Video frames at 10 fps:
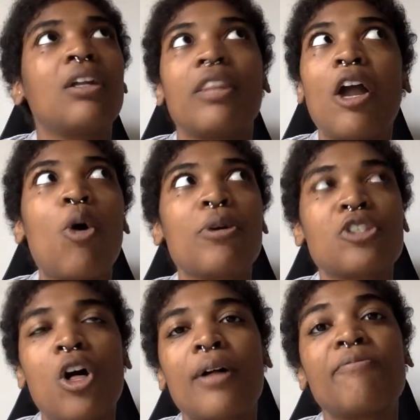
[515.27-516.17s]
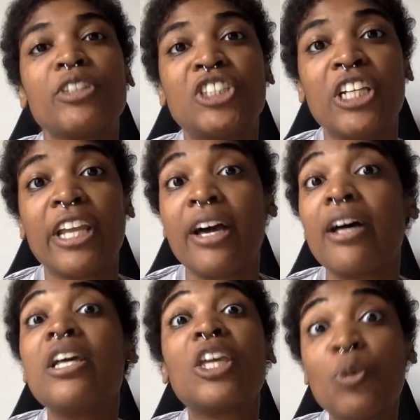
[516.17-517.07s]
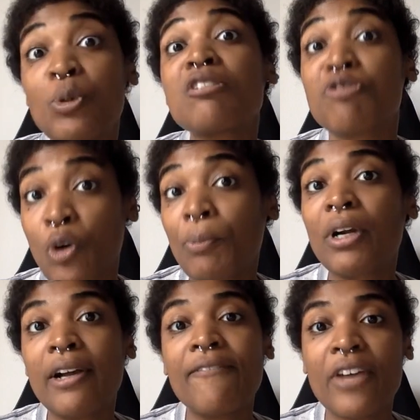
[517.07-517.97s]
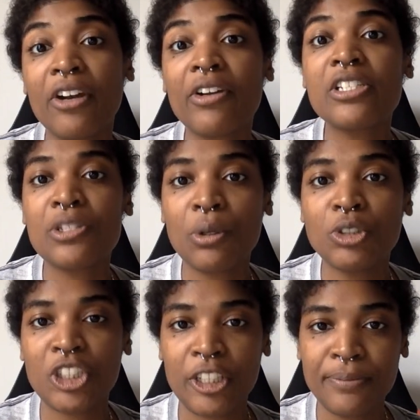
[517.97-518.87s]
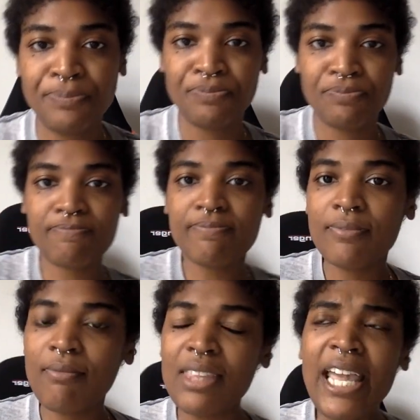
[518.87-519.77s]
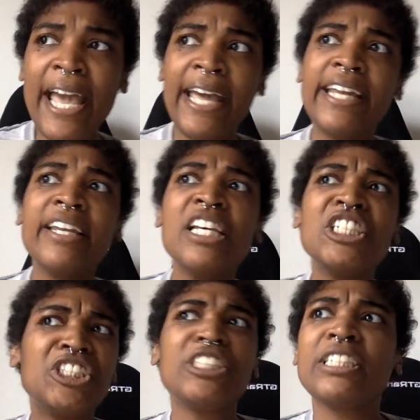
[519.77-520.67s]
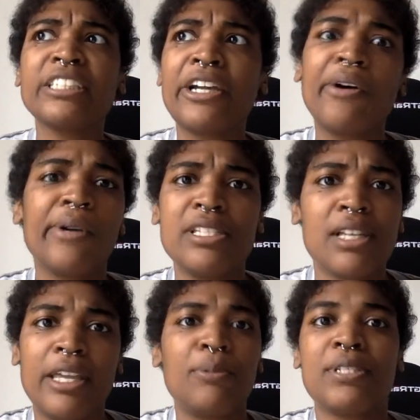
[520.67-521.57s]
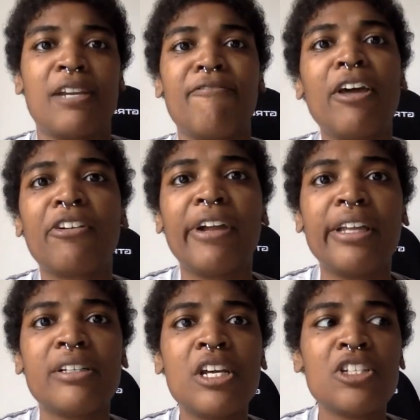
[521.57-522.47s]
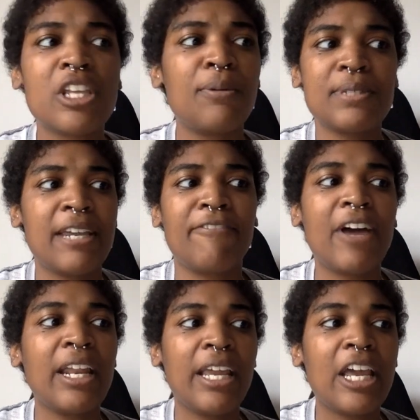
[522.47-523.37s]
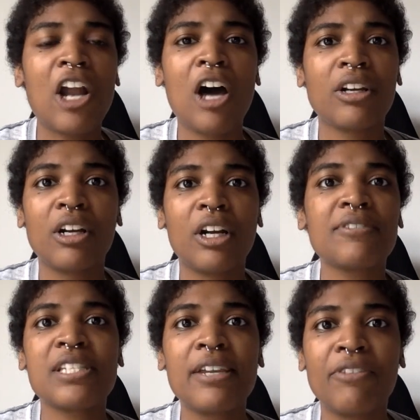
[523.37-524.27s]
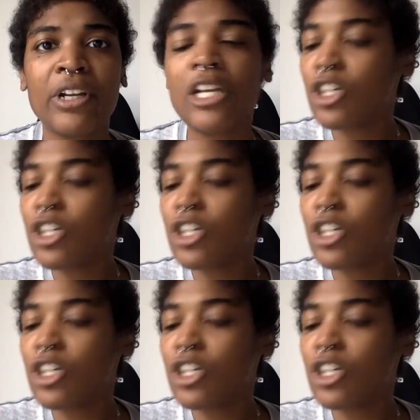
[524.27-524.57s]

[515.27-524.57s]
They always call him Virginia. He was a former Confederate soldier. And she says, like, oh, he was a Confederate. So he was, like, fighting in honor of slavery.